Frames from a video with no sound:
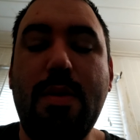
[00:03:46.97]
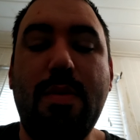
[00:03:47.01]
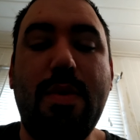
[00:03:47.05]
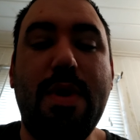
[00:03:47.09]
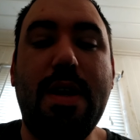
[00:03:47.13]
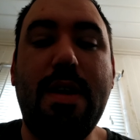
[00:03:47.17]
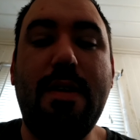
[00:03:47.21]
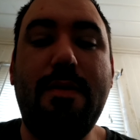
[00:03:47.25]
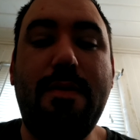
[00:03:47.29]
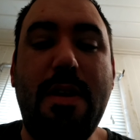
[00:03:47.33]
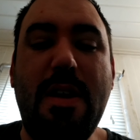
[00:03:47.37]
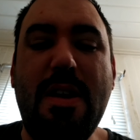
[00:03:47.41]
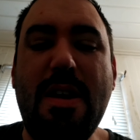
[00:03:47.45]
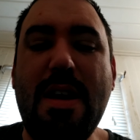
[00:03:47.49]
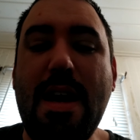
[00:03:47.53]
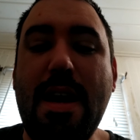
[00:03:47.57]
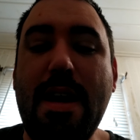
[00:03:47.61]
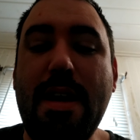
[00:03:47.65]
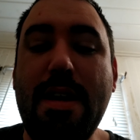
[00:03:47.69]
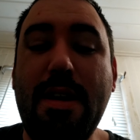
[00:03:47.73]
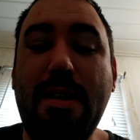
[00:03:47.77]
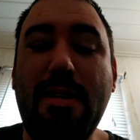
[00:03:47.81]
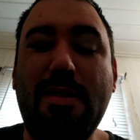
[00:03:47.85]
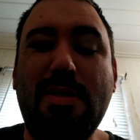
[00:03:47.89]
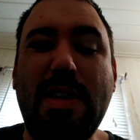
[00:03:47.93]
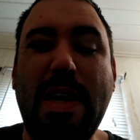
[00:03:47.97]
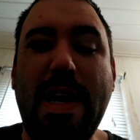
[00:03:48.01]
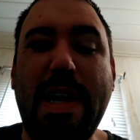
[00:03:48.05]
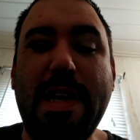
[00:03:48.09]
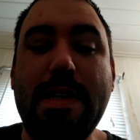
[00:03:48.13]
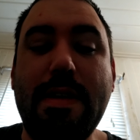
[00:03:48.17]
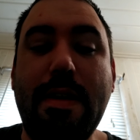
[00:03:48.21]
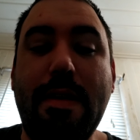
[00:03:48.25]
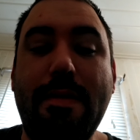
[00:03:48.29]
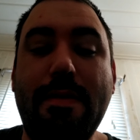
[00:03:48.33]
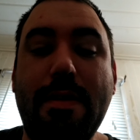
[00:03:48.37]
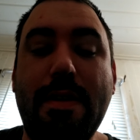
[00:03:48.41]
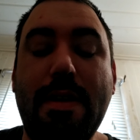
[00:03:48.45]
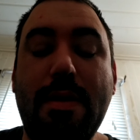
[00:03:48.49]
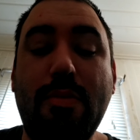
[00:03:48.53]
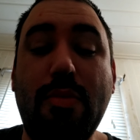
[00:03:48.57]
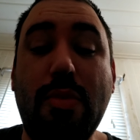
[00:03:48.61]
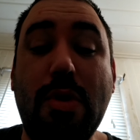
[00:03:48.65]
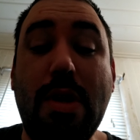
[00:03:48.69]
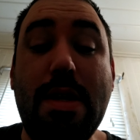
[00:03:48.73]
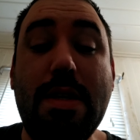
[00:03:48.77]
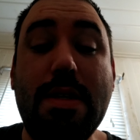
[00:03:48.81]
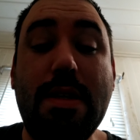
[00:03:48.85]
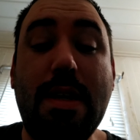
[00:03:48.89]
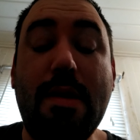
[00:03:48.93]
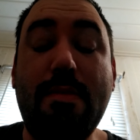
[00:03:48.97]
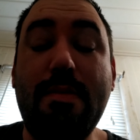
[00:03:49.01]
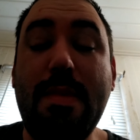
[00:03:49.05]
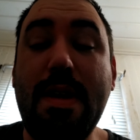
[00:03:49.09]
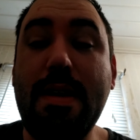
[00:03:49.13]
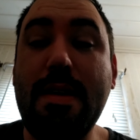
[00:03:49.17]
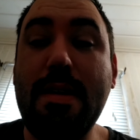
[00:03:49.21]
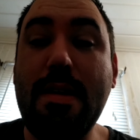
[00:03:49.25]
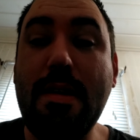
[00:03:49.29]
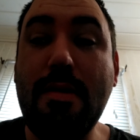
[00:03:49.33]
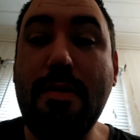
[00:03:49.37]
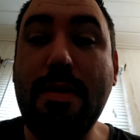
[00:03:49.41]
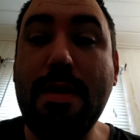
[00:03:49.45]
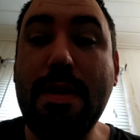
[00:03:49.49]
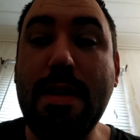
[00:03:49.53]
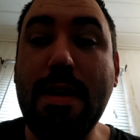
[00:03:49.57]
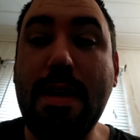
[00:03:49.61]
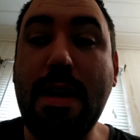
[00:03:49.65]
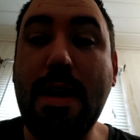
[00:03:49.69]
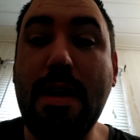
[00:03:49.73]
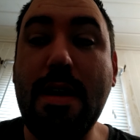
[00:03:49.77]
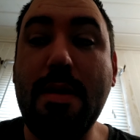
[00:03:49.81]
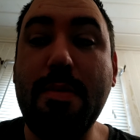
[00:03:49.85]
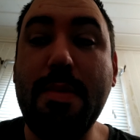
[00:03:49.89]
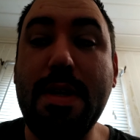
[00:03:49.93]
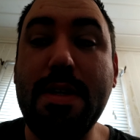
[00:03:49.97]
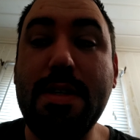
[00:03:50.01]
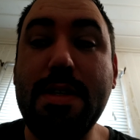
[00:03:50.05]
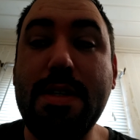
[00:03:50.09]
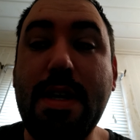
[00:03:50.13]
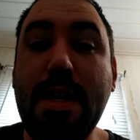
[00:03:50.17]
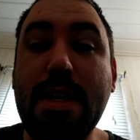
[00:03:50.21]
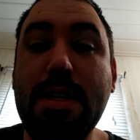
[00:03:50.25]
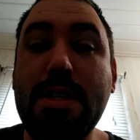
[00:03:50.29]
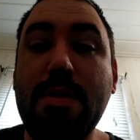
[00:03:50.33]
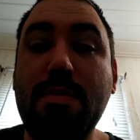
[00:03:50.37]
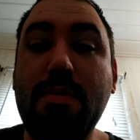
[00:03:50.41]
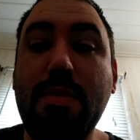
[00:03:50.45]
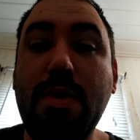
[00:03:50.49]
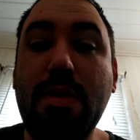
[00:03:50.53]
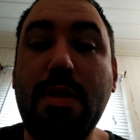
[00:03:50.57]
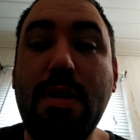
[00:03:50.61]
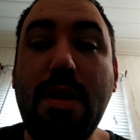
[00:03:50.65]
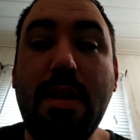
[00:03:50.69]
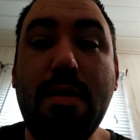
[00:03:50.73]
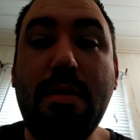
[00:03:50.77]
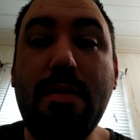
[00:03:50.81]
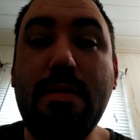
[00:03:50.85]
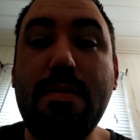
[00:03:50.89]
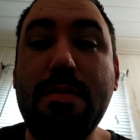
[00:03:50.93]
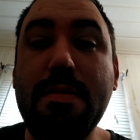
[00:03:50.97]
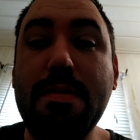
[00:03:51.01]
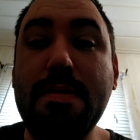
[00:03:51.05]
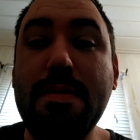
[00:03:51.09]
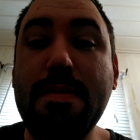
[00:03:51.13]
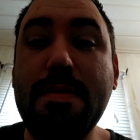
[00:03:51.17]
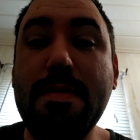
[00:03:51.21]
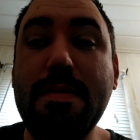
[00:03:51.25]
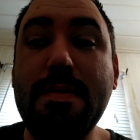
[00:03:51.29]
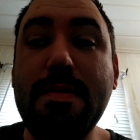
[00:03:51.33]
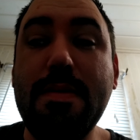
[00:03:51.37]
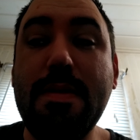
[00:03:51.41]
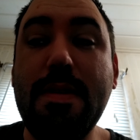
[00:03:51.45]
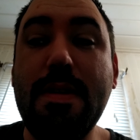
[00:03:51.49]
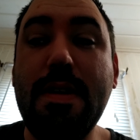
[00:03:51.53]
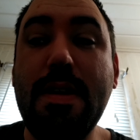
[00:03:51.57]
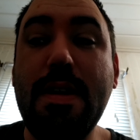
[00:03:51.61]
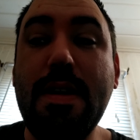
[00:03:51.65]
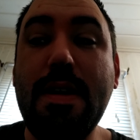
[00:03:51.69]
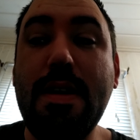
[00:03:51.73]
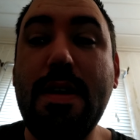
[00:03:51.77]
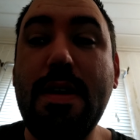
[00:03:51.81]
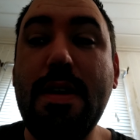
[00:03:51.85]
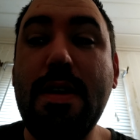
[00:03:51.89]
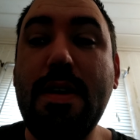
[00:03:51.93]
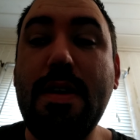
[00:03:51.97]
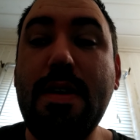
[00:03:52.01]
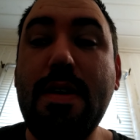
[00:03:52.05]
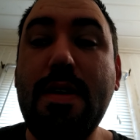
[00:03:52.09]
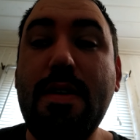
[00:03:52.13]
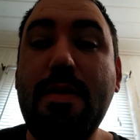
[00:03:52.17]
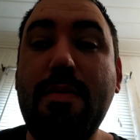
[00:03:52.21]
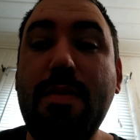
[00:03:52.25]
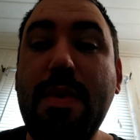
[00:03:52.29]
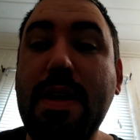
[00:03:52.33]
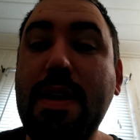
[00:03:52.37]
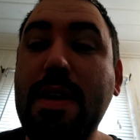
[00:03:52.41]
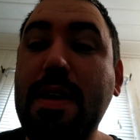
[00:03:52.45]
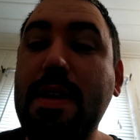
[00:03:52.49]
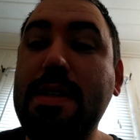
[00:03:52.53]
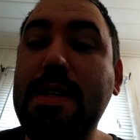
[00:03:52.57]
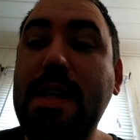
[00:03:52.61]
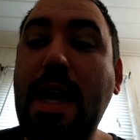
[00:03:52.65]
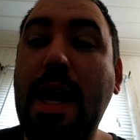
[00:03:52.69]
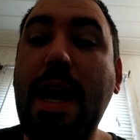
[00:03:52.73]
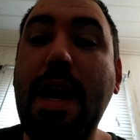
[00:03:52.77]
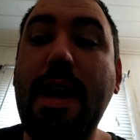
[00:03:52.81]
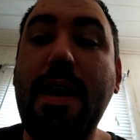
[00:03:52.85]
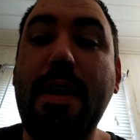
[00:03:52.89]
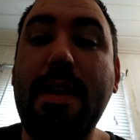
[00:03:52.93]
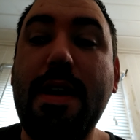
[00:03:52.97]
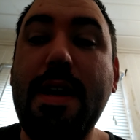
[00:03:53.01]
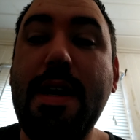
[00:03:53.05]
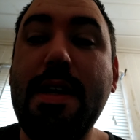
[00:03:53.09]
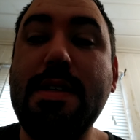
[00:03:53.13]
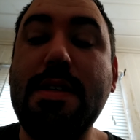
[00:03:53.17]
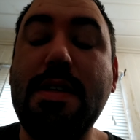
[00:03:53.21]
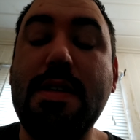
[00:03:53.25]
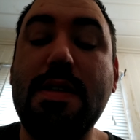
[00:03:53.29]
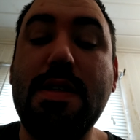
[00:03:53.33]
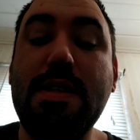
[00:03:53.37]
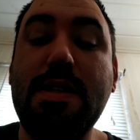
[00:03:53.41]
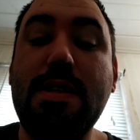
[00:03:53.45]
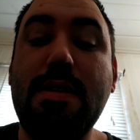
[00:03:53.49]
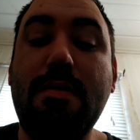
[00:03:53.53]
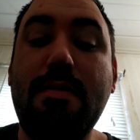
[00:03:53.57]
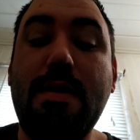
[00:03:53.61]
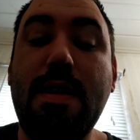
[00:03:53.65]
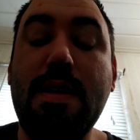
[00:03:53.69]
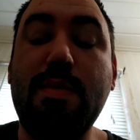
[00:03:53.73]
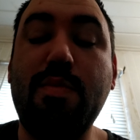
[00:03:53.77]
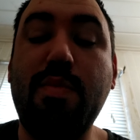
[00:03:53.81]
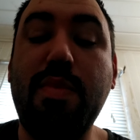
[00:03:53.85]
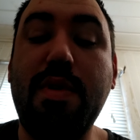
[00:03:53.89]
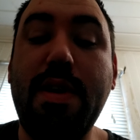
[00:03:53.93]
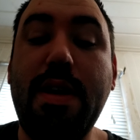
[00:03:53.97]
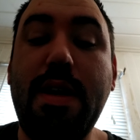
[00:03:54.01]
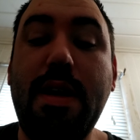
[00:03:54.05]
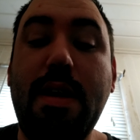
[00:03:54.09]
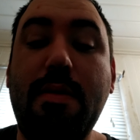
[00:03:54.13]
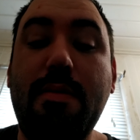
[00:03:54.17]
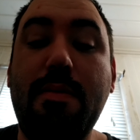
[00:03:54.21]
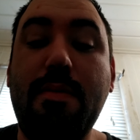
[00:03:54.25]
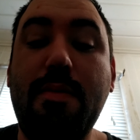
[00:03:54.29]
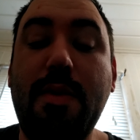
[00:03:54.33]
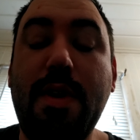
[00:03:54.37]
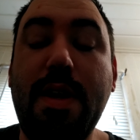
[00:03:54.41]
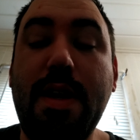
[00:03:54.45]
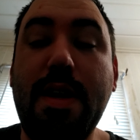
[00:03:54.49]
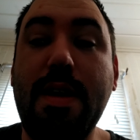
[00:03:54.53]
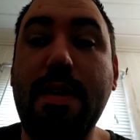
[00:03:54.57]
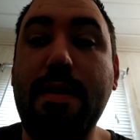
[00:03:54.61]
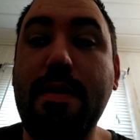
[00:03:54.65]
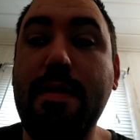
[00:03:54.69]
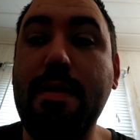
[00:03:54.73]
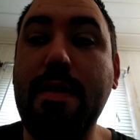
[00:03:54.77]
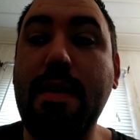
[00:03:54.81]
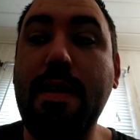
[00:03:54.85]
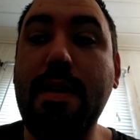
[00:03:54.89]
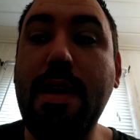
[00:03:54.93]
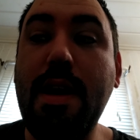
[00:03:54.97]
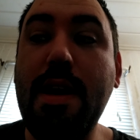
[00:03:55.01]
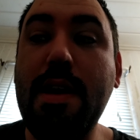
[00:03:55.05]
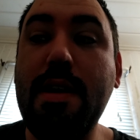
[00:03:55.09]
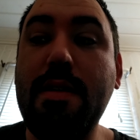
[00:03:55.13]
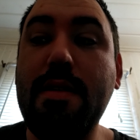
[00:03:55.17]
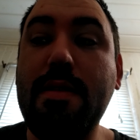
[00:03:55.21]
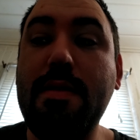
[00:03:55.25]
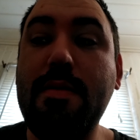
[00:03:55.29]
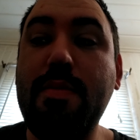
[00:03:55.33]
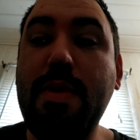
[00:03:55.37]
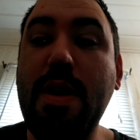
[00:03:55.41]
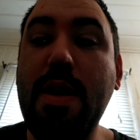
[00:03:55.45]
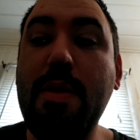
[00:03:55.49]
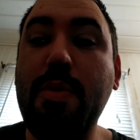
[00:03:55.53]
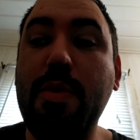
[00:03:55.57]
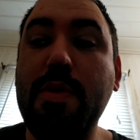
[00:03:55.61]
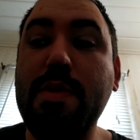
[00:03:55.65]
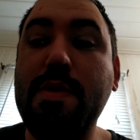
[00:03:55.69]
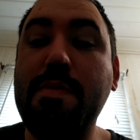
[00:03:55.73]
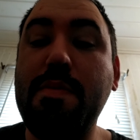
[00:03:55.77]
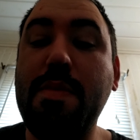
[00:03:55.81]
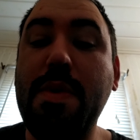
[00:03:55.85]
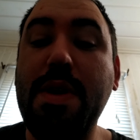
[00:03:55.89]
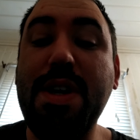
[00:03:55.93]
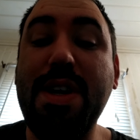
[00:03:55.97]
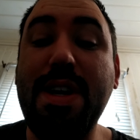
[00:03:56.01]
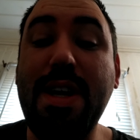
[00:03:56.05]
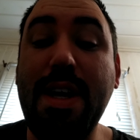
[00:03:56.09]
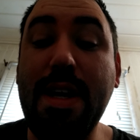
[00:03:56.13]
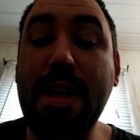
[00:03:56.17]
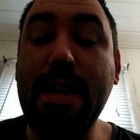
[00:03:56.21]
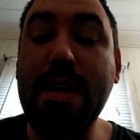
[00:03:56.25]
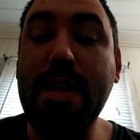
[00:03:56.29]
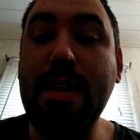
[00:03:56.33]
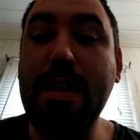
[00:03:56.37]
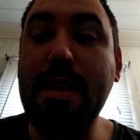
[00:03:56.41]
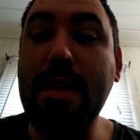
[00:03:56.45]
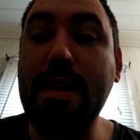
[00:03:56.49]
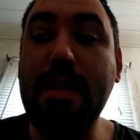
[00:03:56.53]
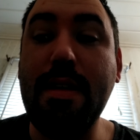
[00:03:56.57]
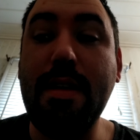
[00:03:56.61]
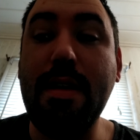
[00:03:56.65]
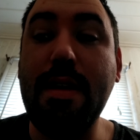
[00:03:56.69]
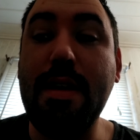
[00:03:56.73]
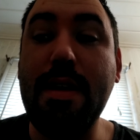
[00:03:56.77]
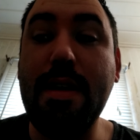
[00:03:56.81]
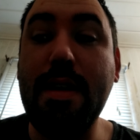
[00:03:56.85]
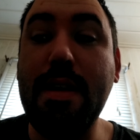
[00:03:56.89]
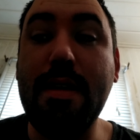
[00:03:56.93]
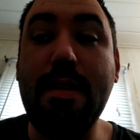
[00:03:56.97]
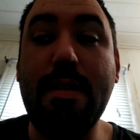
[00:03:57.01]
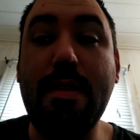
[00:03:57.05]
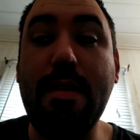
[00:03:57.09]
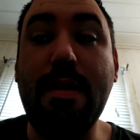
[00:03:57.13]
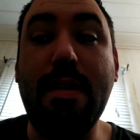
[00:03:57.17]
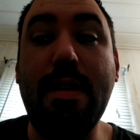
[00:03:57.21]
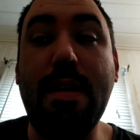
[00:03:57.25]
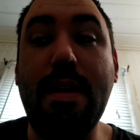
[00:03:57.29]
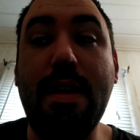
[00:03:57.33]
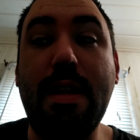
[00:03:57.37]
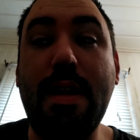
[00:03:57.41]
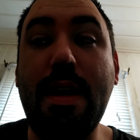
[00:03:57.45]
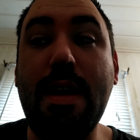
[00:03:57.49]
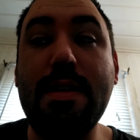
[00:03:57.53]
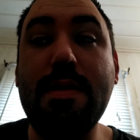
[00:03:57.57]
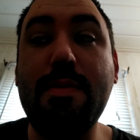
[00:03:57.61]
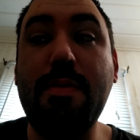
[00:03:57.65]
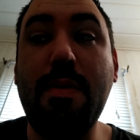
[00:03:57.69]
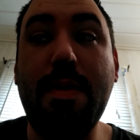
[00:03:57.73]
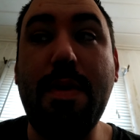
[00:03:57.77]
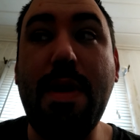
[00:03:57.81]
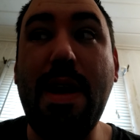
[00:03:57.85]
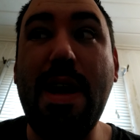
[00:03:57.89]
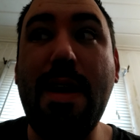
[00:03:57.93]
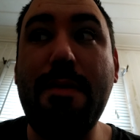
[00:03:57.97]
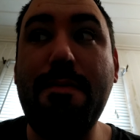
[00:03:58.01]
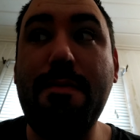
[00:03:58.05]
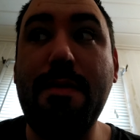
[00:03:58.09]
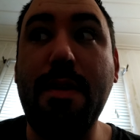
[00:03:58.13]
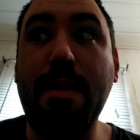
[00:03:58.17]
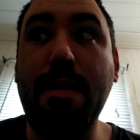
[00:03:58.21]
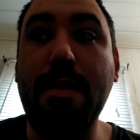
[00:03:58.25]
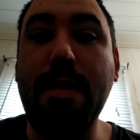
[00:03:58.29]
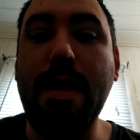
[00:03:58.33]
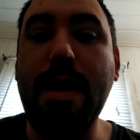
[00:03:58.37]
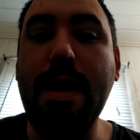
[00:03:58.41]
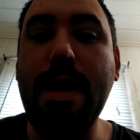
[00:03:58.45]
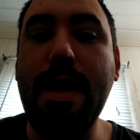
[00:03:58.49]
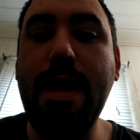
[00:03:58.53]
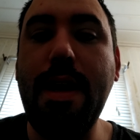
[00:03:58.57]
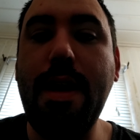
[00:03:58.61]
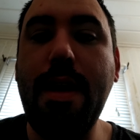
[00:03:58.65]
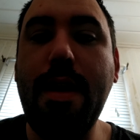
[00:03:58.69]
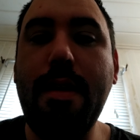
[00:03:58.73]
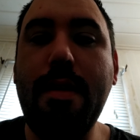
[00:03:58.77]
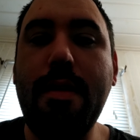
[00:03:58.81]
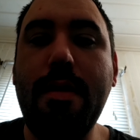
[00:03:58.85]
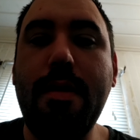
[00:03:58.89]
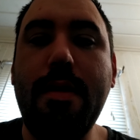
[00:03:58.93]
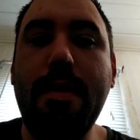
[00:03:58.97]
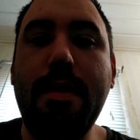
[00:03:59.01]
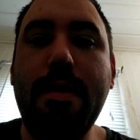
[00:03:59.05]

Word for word: But if you got your tax refund, please let me know in the comment section below because the IRS is is playing with a lot of people's money. Like that's what I feel like.